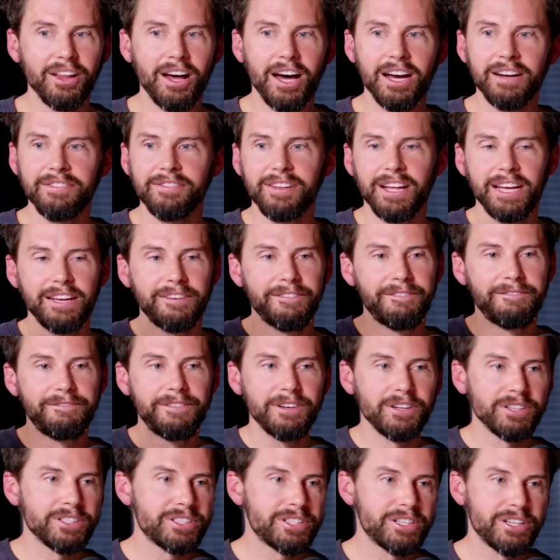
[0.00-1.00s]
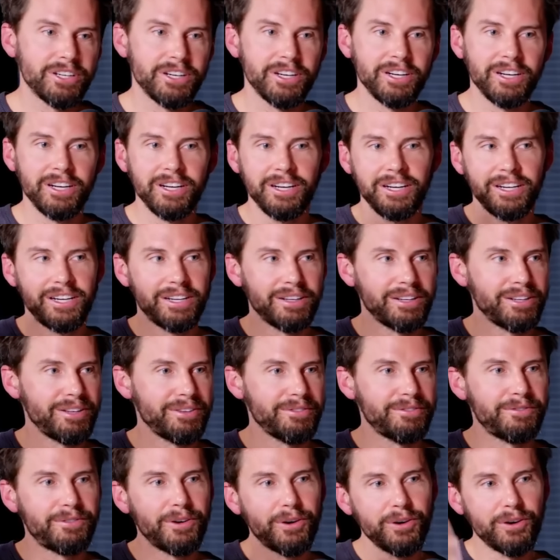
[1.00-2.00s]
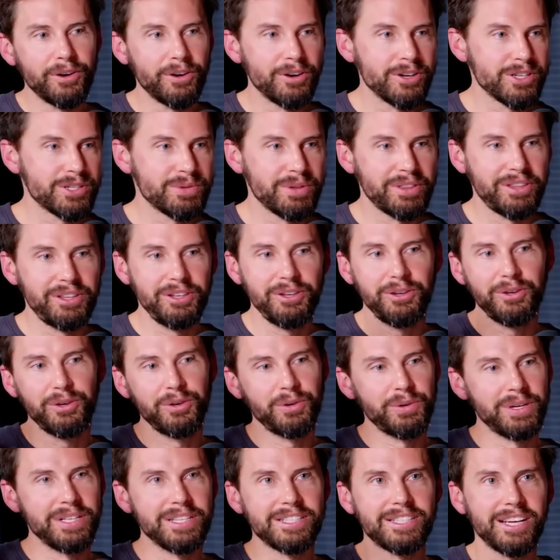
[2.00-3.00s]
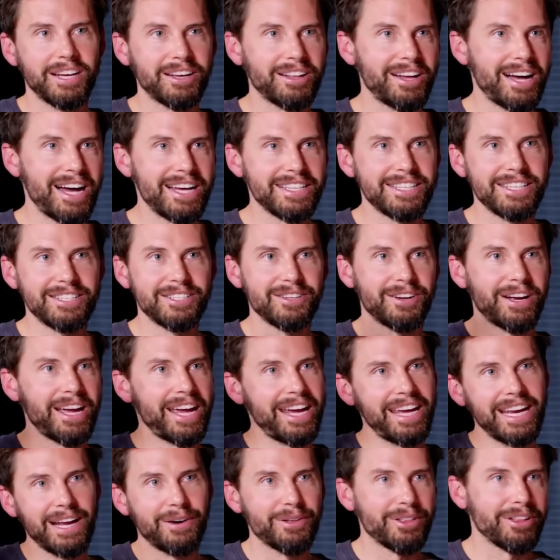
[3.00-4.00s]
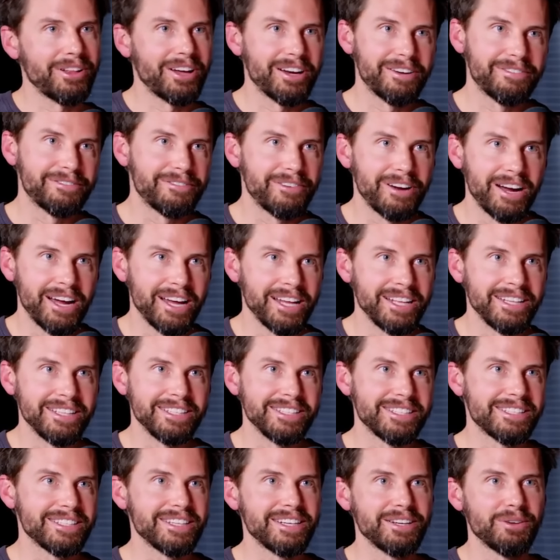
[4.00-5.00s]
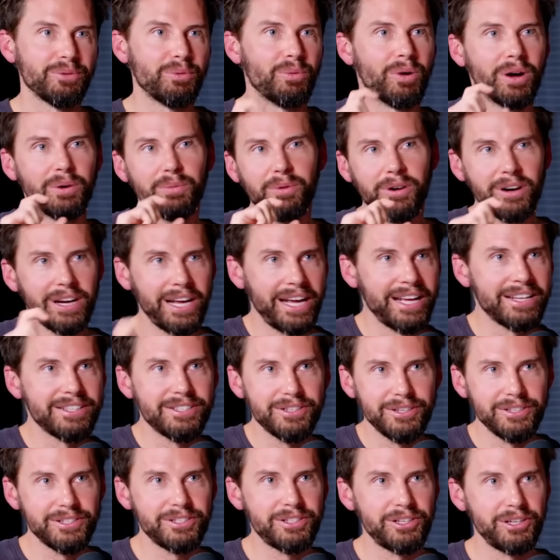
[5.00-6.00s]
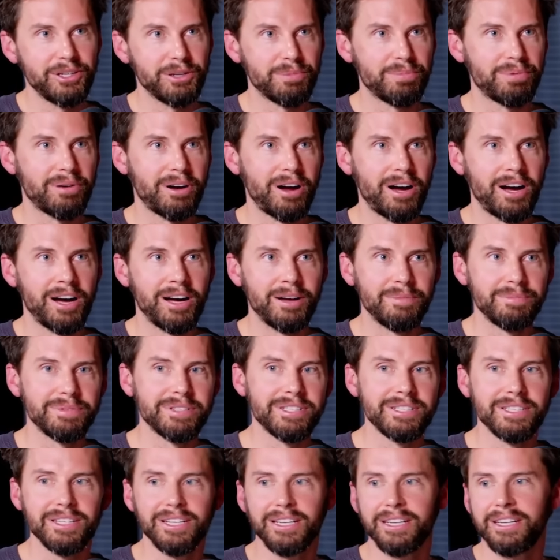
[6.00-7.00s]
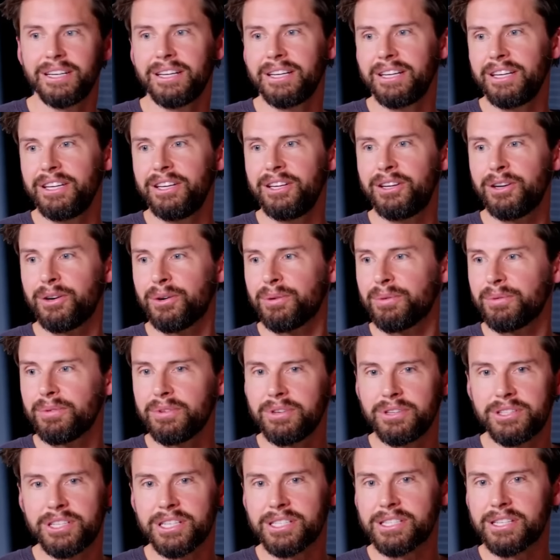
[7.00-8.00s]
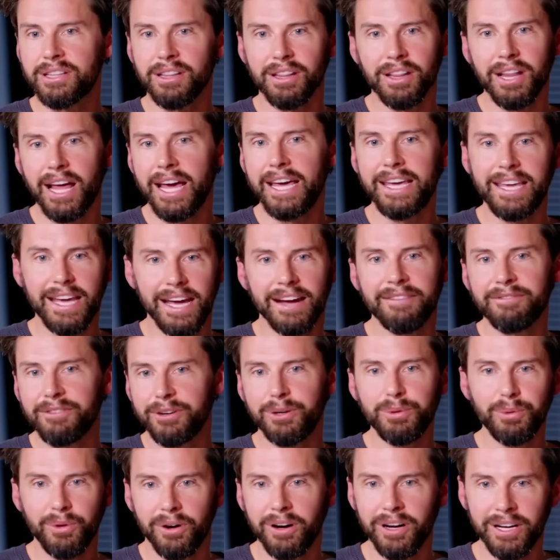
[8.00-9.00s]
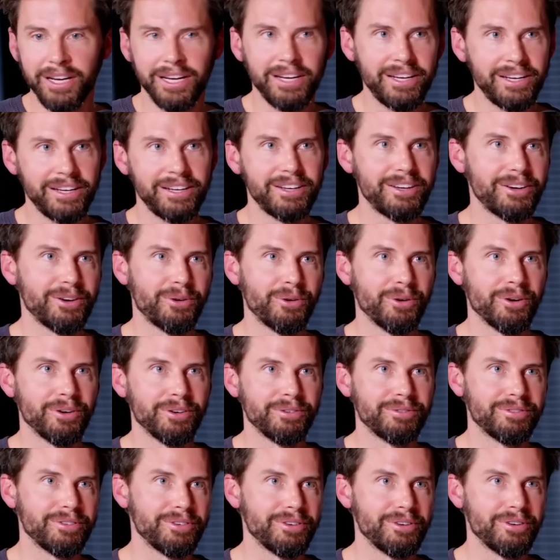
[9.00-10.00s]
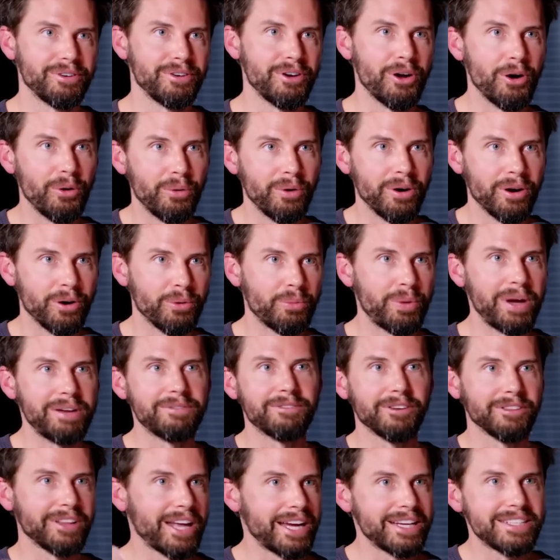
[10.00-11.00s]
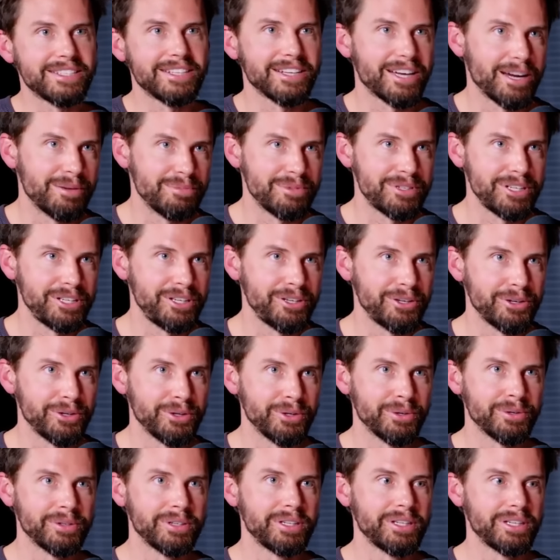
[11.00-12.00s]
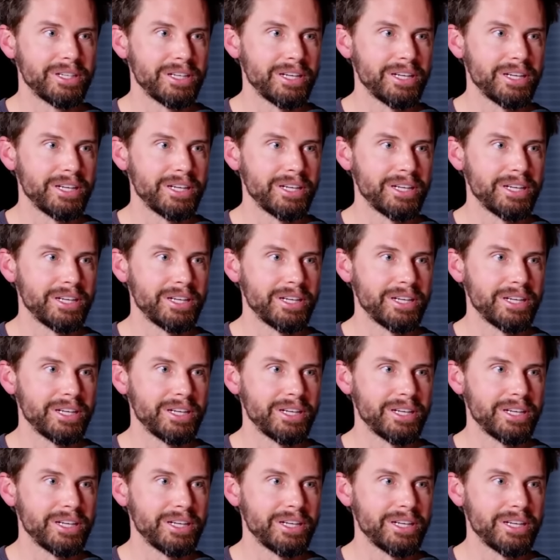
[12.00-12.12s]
Yeah, a lot of like filtered photos with you in sunglasses or hanging out with a lot of friends, one word answers to your prompts, you know, just like everyone or no one, or wait for likes to come to you.